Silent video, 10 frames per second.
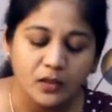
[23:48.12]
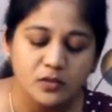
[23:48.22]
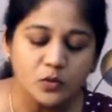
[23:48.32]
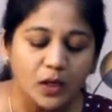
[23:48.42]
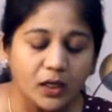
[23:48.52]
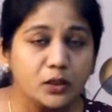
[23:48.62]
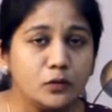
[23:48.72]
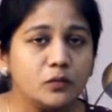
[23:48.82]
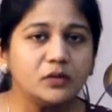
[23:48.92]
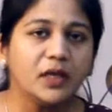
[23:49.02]
So
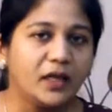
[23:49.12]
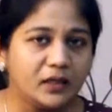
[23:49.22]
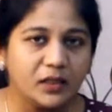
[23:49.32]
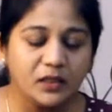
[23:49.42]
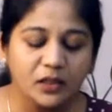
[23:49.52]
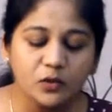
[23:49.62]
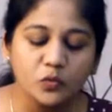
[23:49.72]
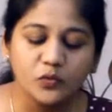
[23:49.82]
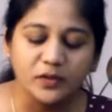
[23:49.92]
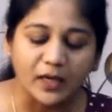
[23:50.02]
acute anterior
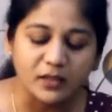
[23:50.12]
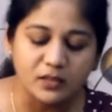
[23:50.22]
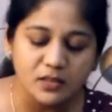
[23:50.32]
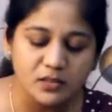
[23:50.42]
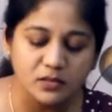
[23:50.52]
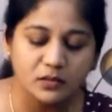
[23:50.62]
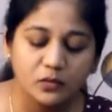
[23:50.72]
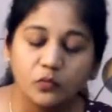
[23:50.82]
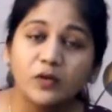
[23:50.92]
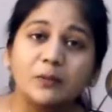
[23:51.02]
uveitis
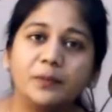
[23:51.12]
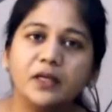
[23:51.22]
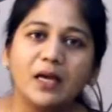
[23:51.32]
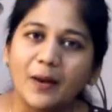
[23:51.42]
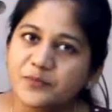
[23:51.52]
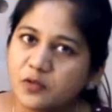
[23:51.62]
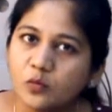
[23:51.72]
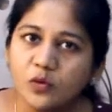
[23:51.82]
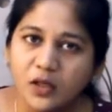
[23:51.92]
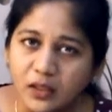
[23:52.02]
will be
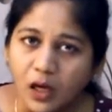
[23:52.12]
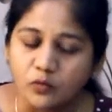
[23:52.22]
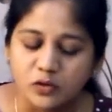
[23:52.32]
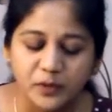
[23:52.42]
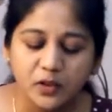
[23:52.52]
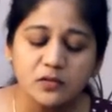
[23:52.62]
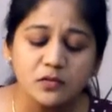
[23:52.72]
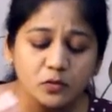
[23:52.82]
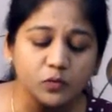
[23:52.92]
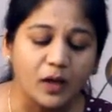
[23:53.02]
absolutely out
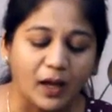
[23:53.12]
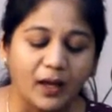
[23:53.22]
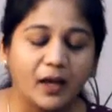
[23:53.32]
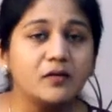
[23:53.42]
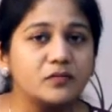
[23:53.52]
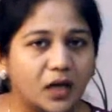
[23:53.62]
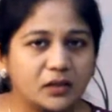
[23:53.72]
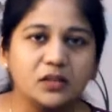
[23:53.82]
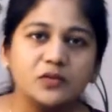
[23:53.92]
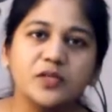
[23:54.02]
because you have
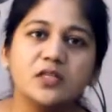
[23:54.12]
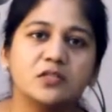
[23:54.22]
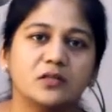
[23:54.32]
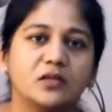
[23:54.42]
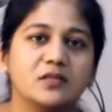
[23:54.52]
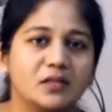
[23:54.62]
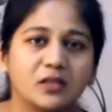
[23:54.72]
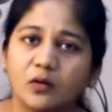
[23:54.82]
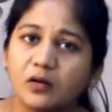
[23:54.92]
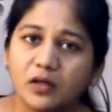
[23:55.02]
other features in
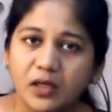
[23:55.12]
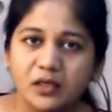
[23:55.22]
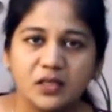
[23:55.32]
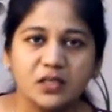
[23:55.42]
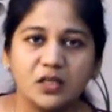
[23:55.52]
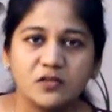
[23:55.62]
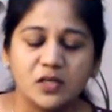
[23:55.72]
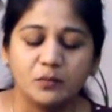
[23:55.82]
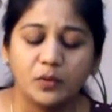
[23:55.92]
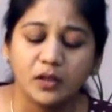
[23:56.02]
your anterior
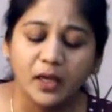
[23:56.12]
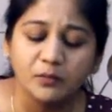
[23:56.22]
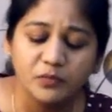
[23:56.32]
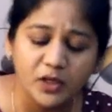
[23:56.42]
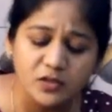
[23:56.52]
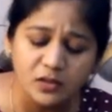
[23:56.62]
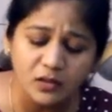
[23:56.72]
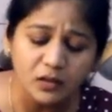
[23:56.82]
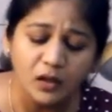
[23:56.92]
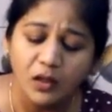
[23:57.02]
chamber and
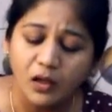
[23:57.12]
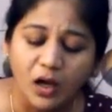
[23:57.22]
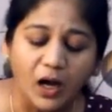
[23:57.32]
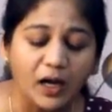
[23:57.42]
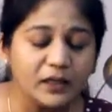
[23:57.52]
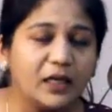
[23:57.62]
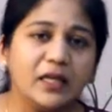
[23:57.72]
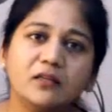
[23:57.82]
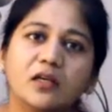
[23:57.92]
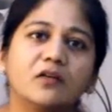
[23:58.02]
pressure.
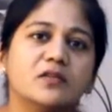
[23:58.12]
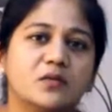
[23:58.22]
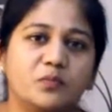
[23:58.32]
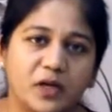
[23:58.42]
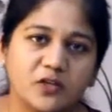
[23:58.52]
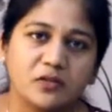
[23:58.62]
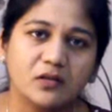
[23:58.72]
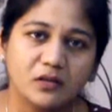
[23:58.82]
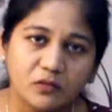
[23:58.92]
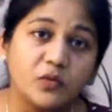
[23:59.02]
Hardly there is a pressure
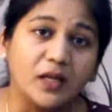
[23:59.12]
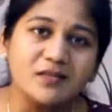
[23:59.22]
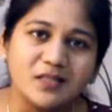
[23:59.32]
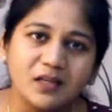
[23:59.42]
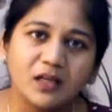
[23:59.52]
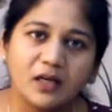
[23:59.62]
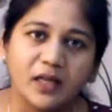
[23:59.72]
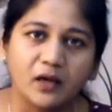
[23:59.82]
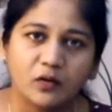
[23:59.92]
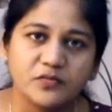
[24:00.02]
in one single
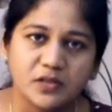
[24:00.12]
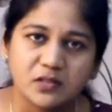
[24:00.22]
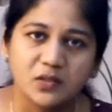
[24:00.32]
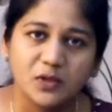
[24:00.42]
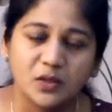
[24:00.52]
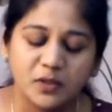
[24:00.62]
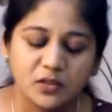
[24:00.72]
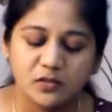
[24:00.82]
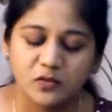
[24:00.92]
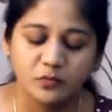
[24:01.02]
attack of 60
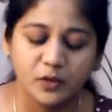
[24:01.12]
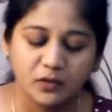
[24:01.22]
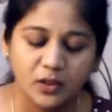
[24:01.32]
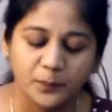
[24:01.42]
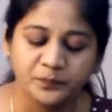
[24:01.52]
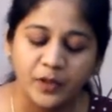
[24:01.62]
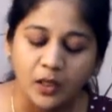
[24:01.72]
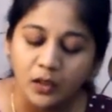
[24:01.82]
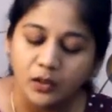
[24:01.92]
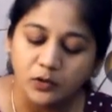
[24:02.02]
millimeters of mercury.
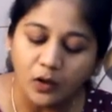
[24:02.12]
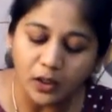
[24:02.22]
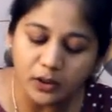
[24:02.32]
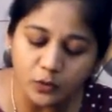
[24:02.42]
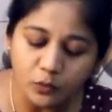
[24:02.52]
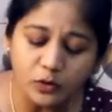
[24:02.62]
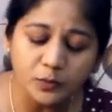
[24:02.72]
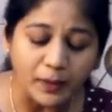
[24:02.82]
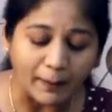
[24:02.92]
Now, acute